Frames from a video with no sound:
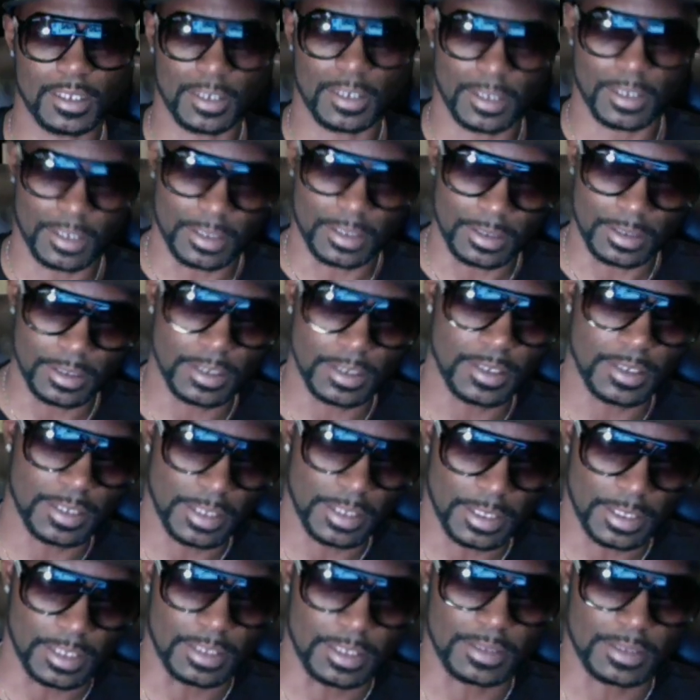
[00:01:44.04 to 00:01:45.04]
good
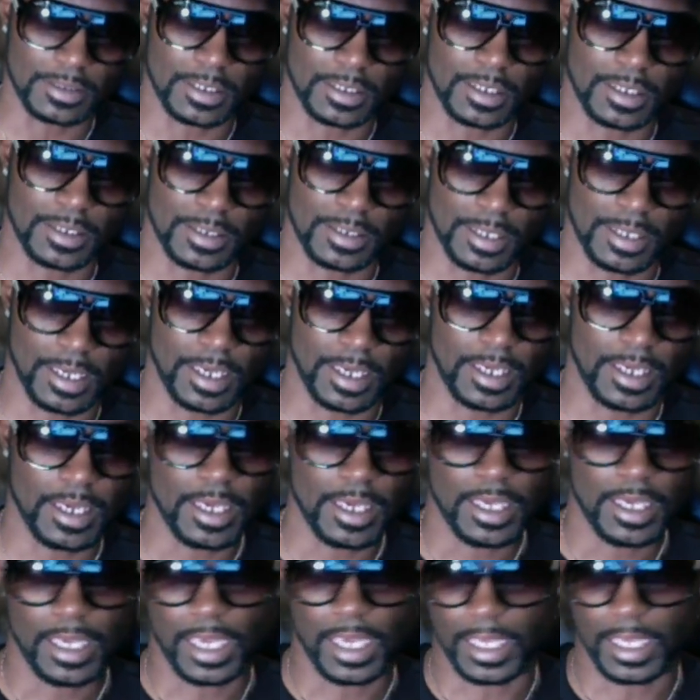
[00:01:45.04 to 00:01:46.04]
leads a day.
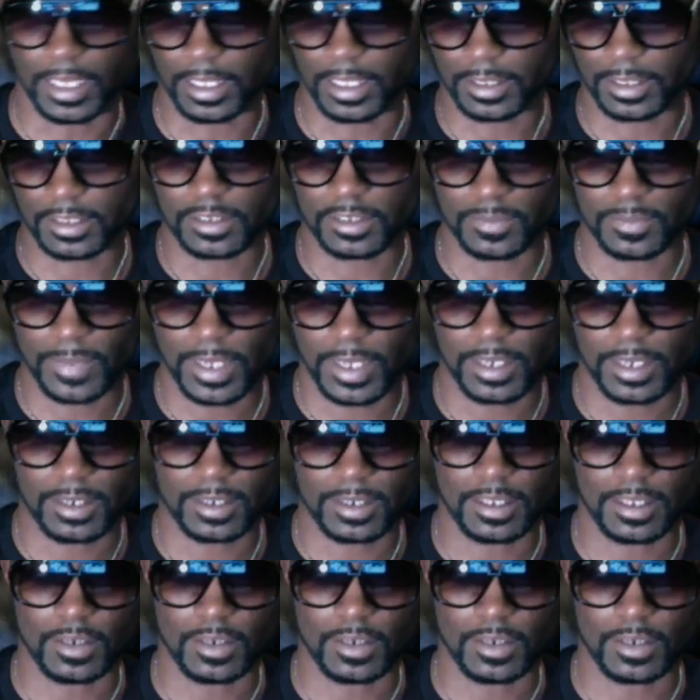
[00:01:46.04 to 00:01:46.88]
And nothing's better than